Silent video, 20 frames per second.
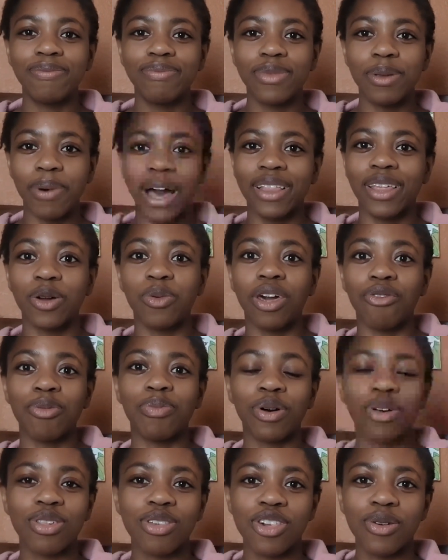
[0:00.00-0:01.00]
buy like whatever
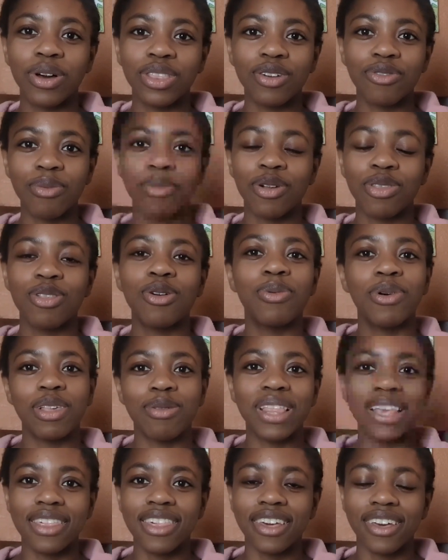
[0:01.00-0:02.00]
books she wanted from Barnes and Noble, as
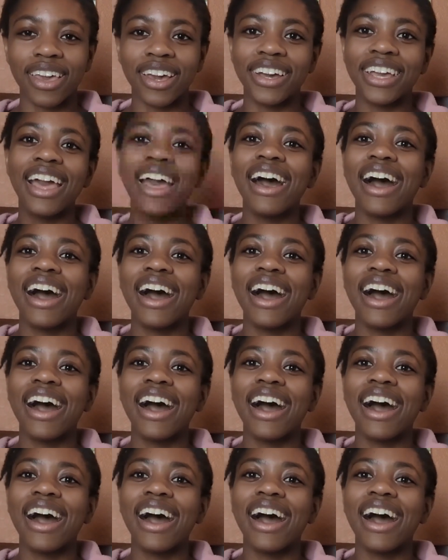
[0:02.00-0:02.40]
many as she could carry.